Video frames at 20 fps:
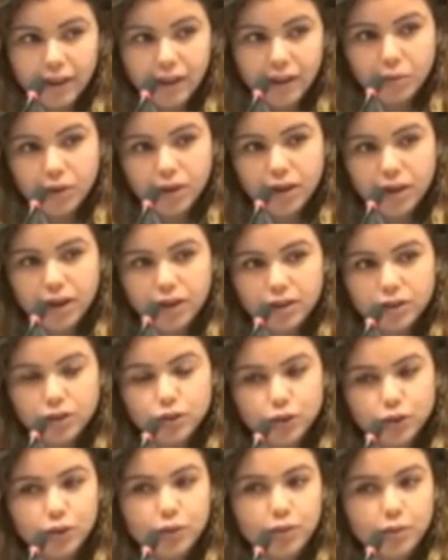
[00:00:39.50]
in the umbrella
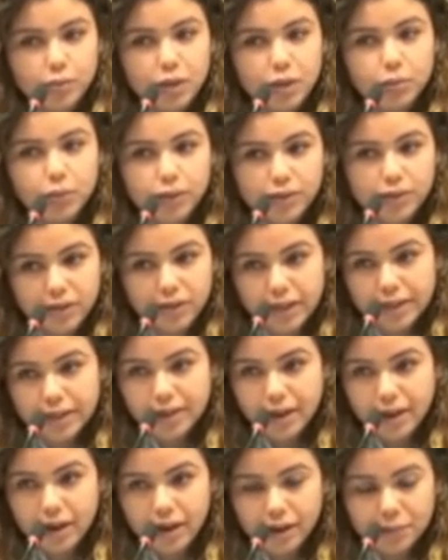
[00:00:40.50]
to show the people the real
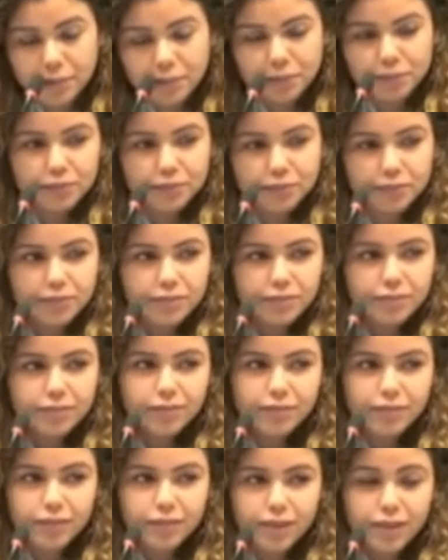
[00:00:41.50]
sky.
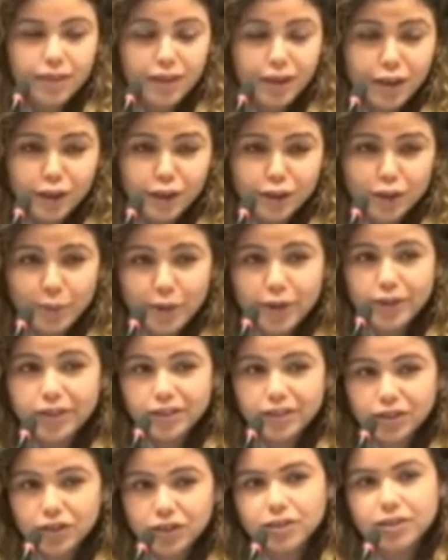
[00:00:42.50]
So
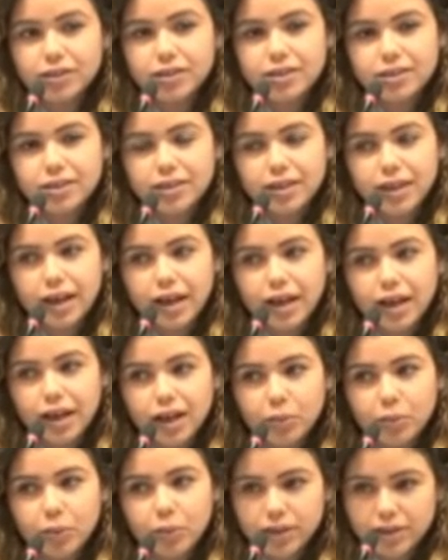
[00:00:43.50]
politicians,
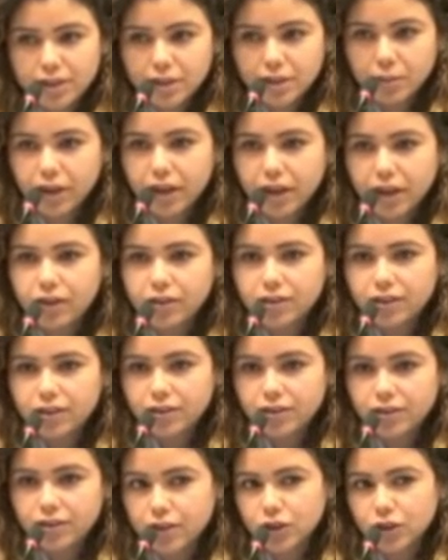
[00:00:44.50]
policymakers,
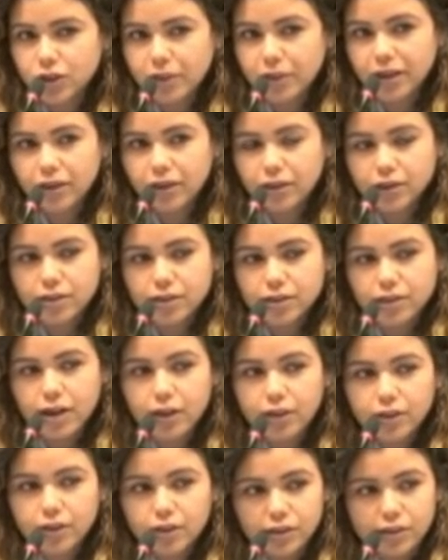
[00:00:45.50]
and decision makers
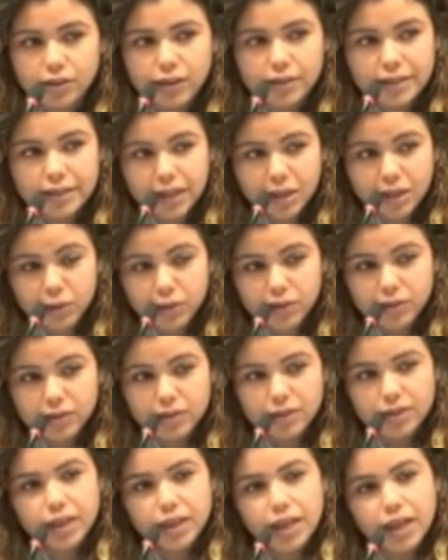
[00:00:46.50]
gathered around
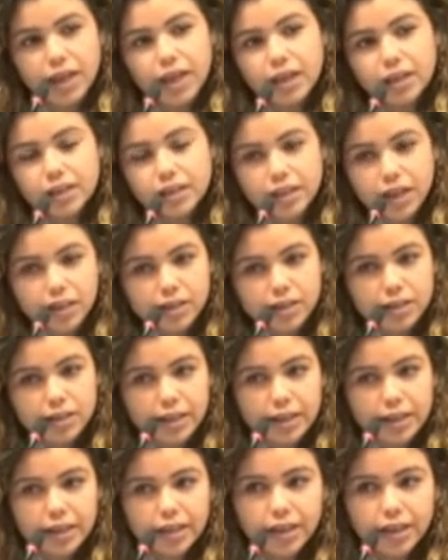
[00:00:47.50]
tables,
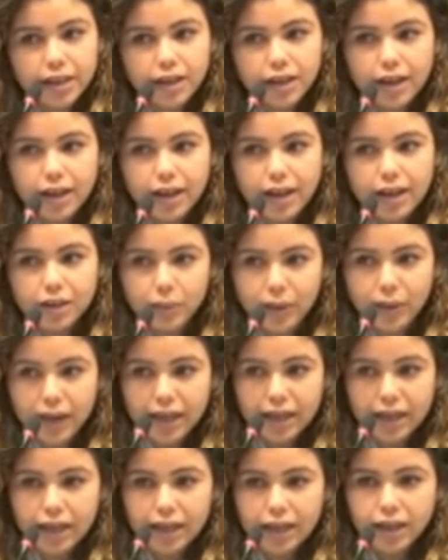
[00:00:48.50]
discussing and
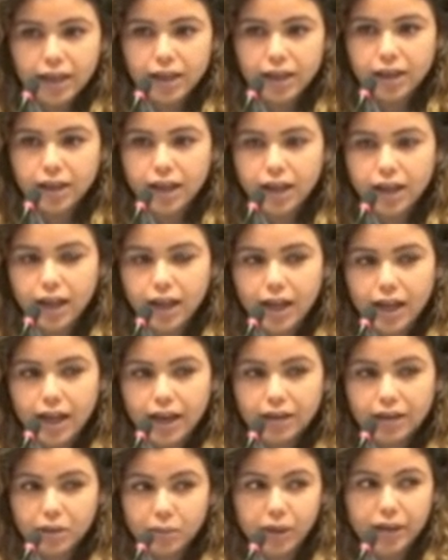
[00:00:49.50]
planning
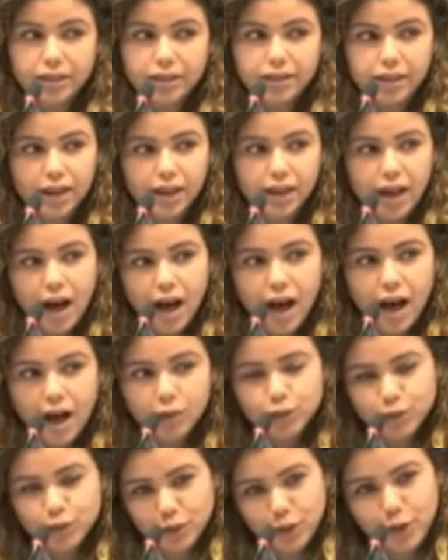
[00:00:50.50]
and debating
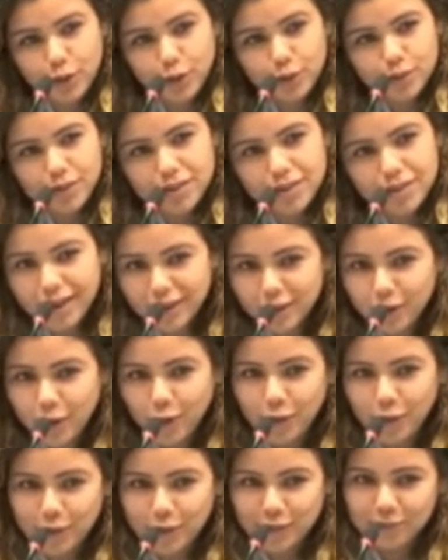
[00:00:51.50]
how to close that
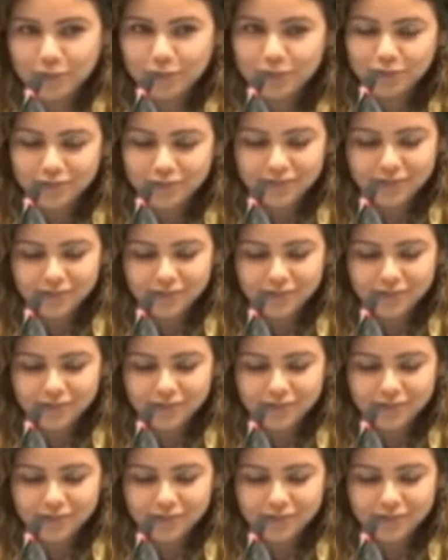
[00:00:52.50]
hole.